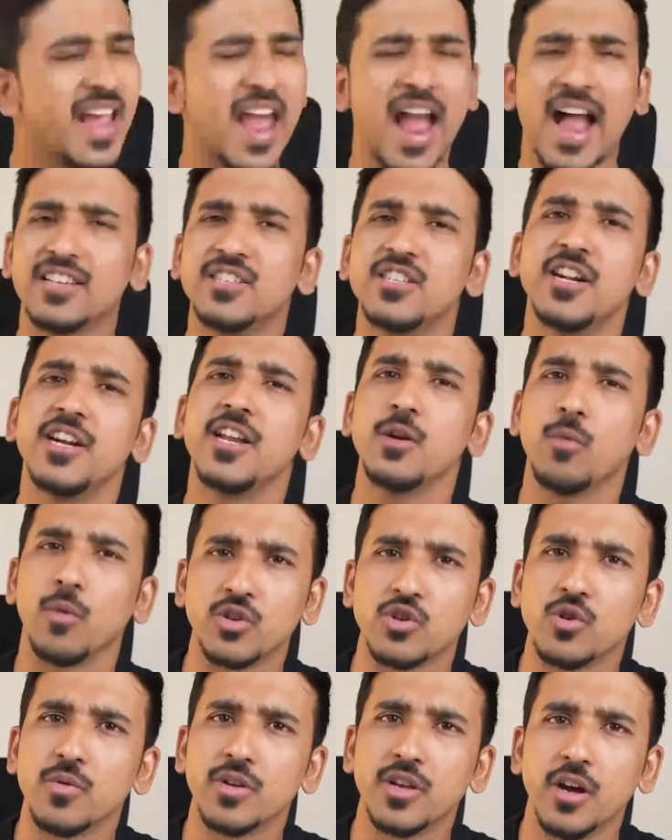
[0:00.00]
But the agitating
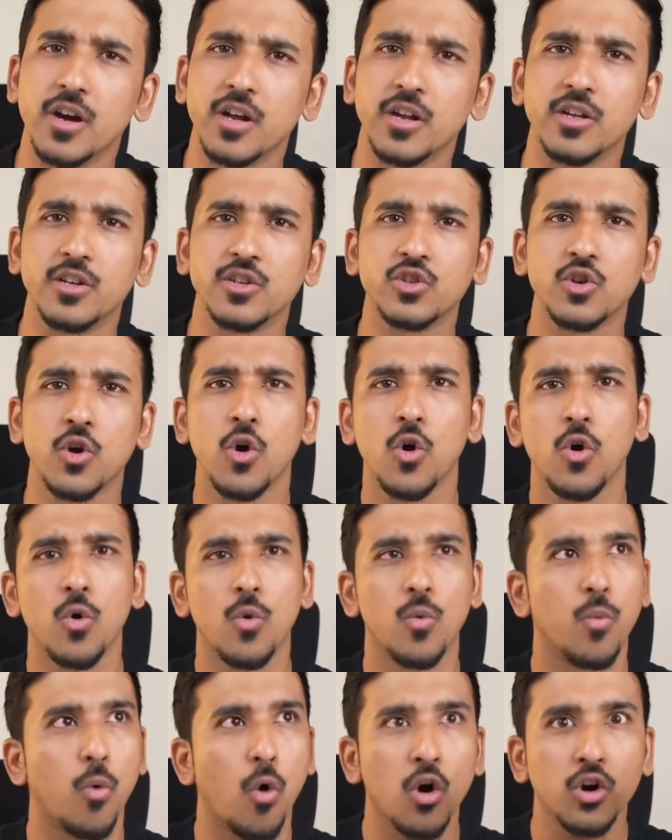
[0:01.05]
question over here is,
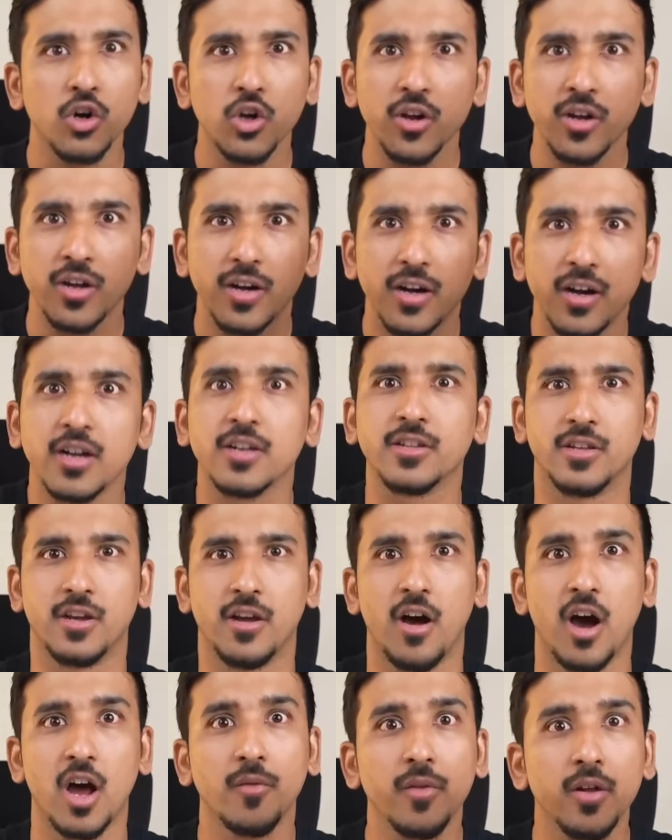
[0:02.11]
what on earth
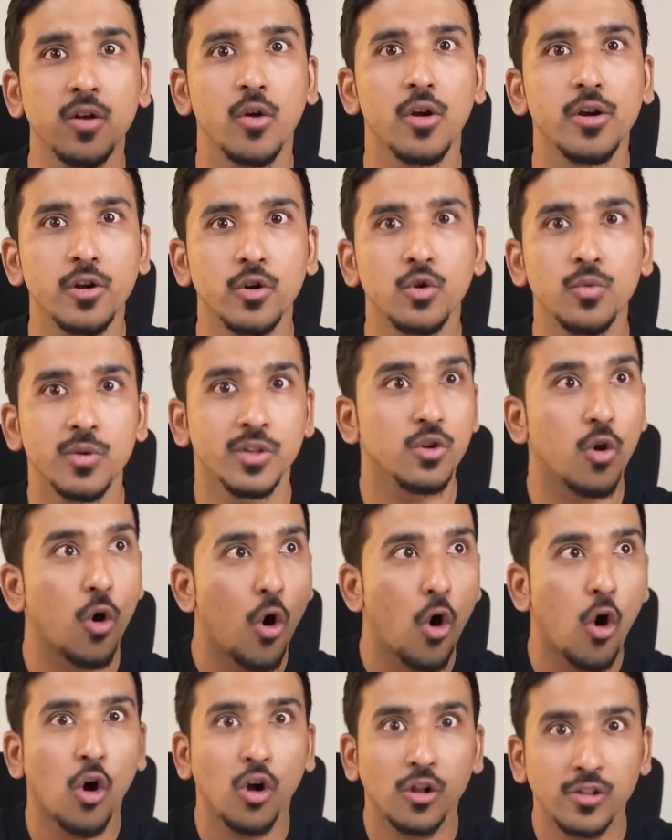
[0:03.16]
are we going to do with
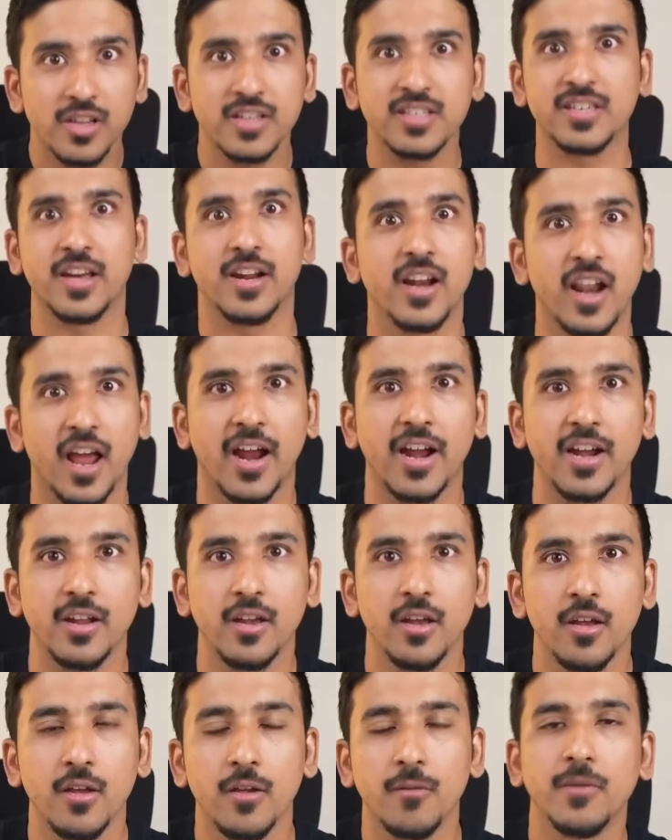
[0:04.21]
all this sunlight
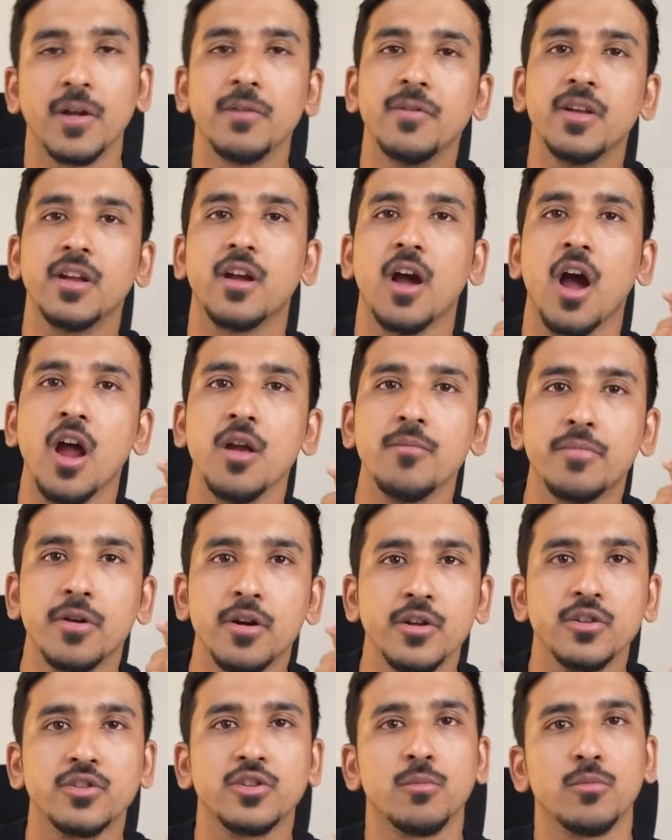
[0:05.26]
when we can't
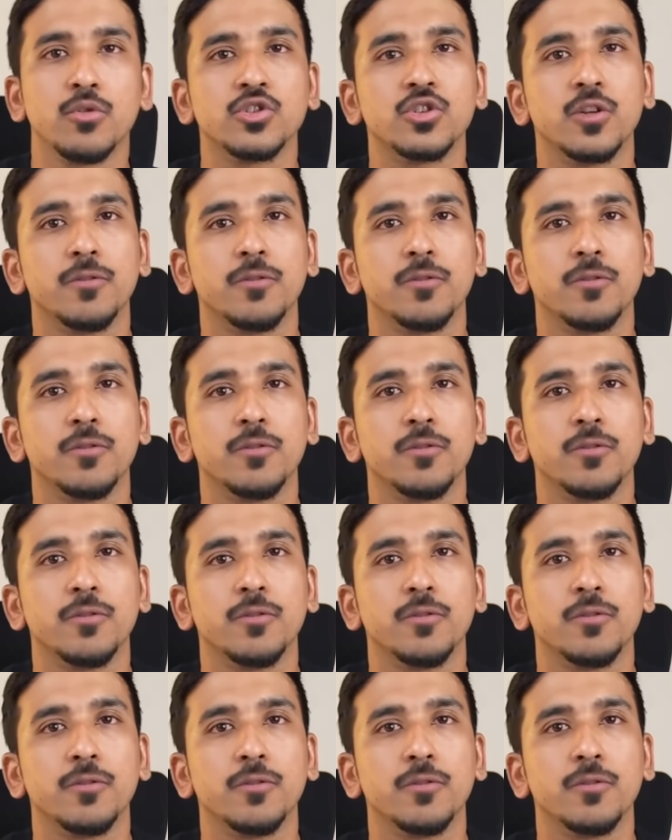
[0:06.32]
produce the